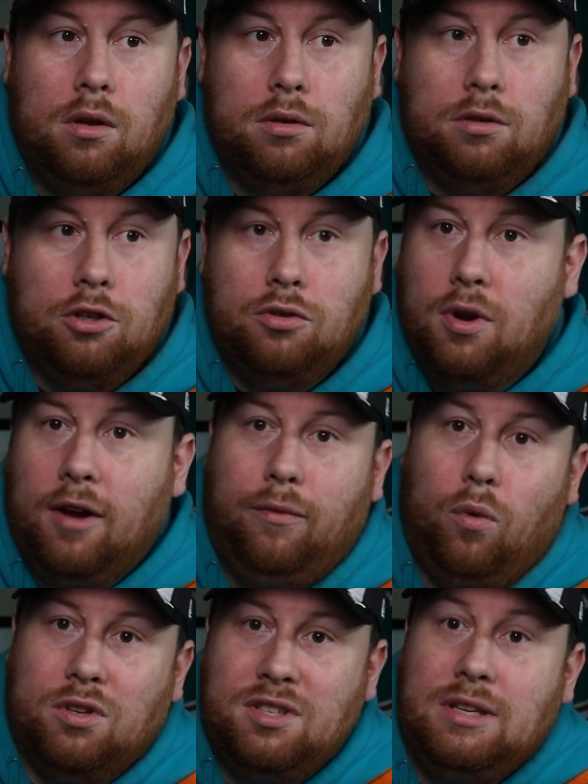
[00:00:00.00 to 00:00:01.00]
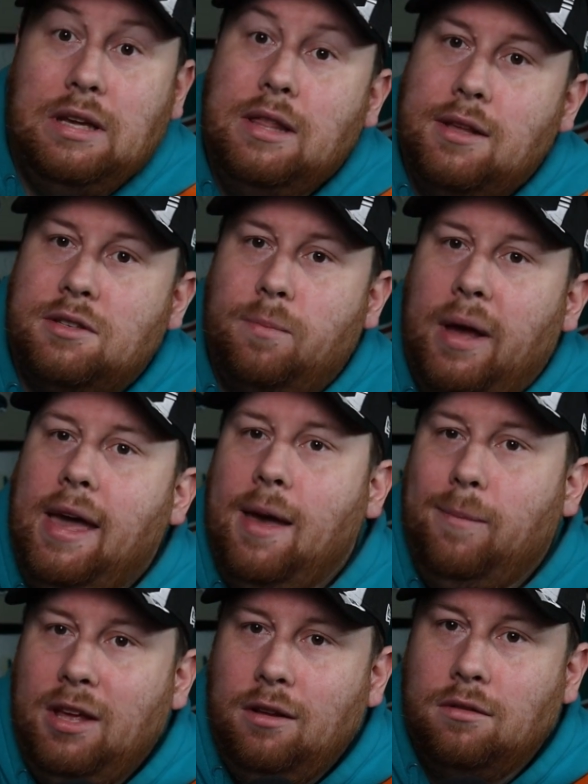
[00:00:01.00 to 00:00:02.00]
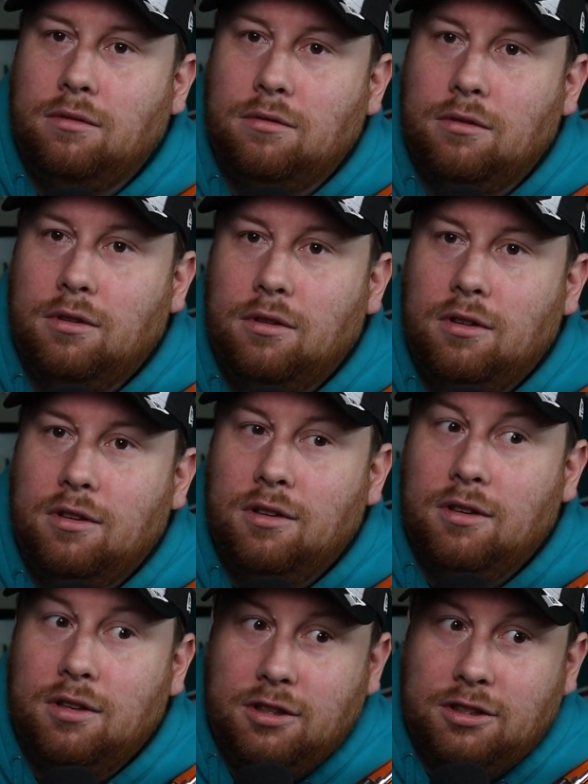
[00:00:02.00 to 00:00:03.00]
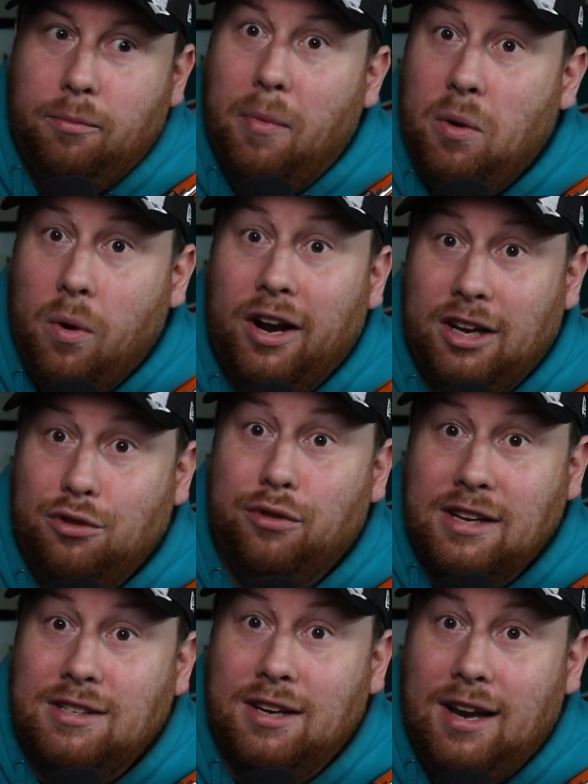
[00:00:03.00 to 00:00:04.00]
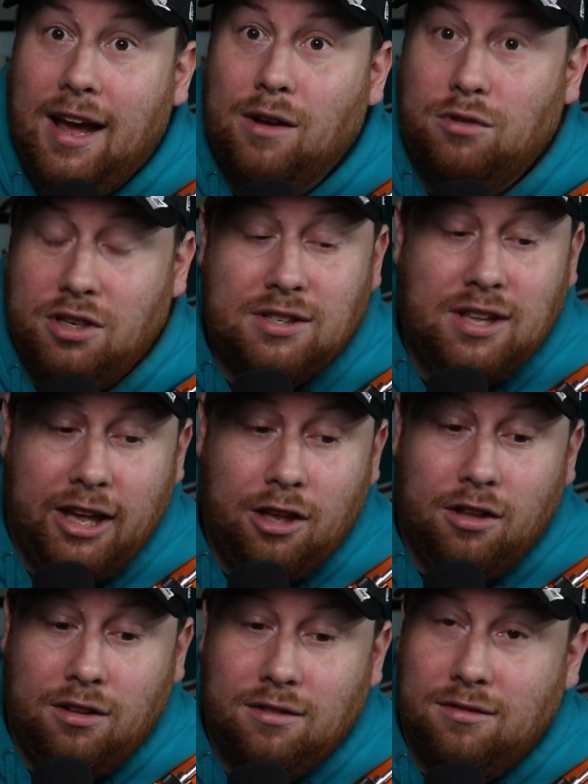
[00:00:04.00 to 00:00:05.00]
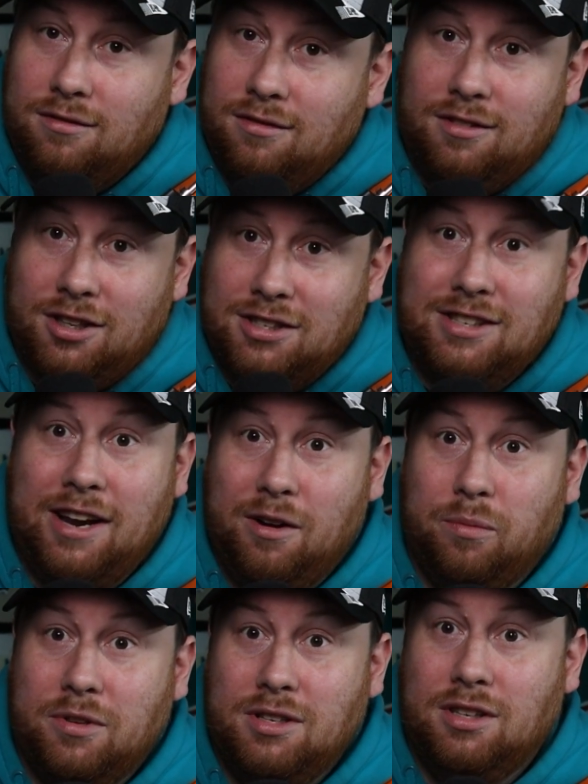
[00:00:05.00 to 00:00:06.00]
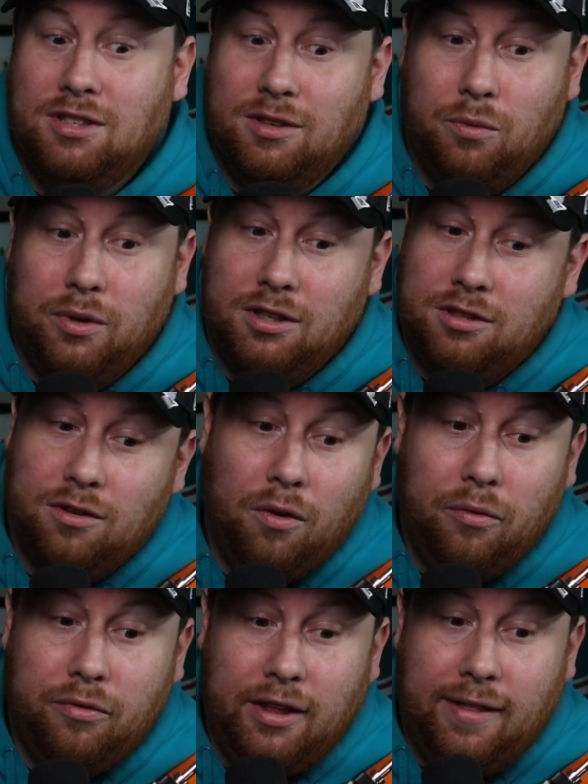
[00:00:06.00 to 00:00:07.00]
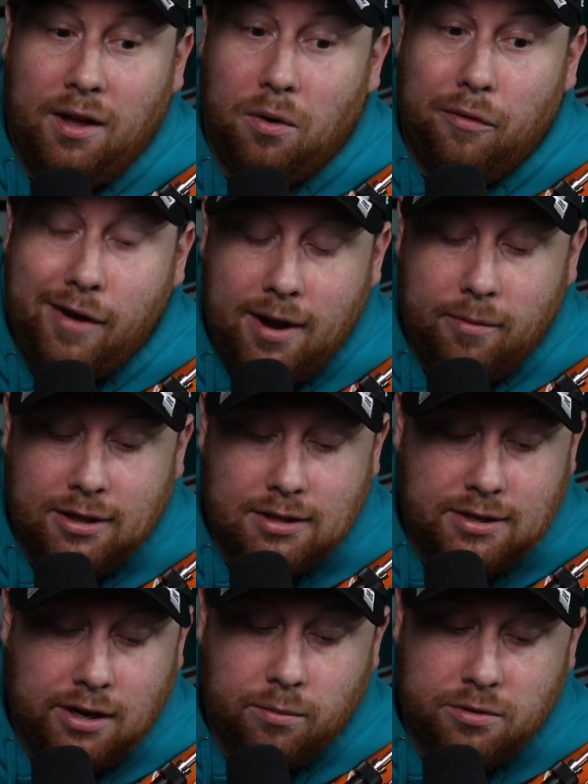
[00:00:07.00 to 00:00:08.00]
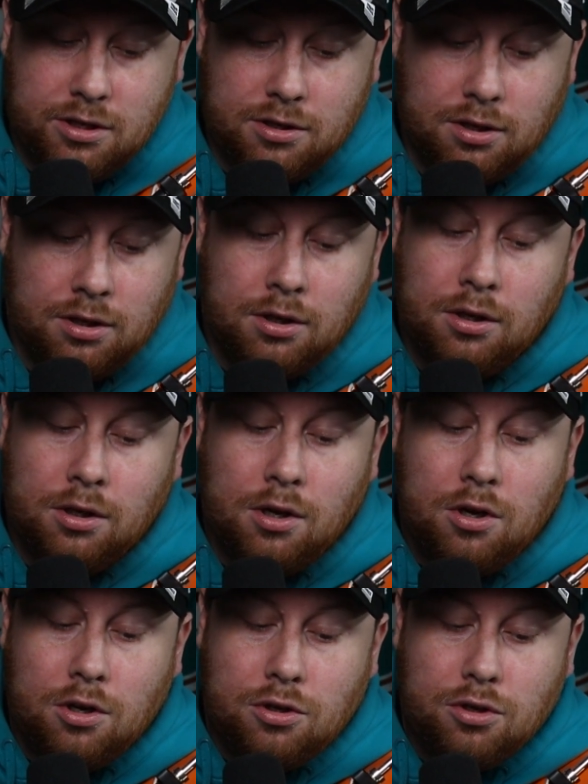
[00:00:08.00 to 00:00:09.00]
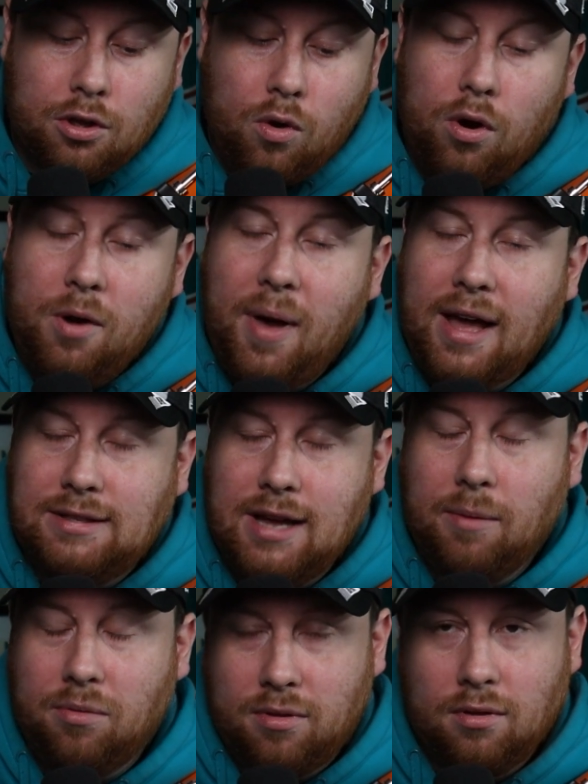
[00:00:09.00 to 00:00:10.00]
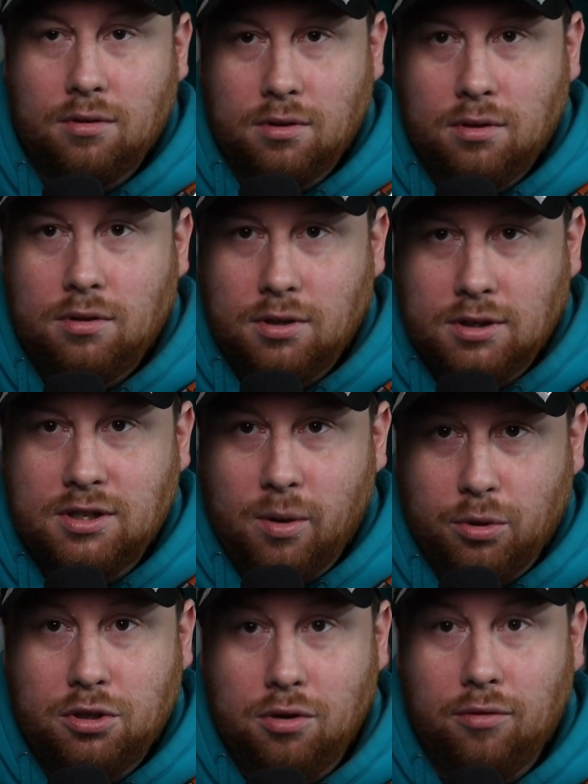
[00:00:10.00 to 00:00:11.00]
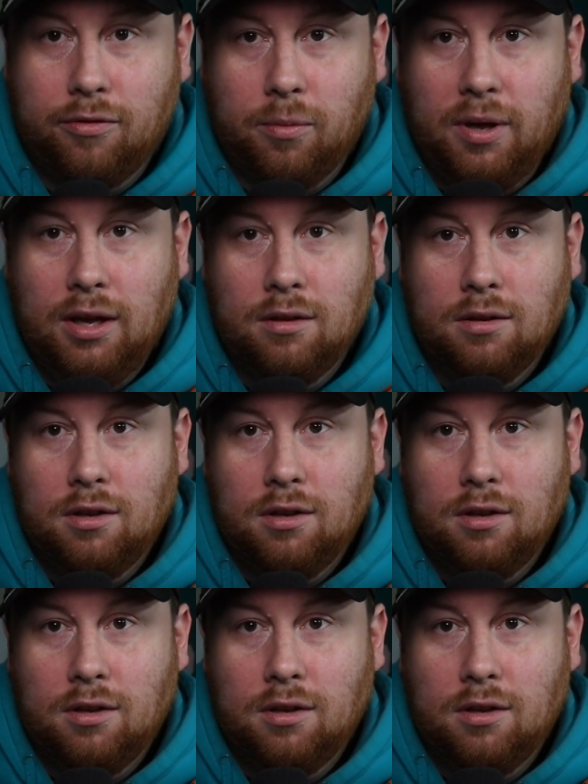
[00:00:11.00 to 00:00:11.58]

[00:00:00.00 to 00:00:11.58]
Did you not foresee this, Miami? So you might want to address it now, just like the center position, which hopefully they were right about the center position. So the cornerback depth is number two for me.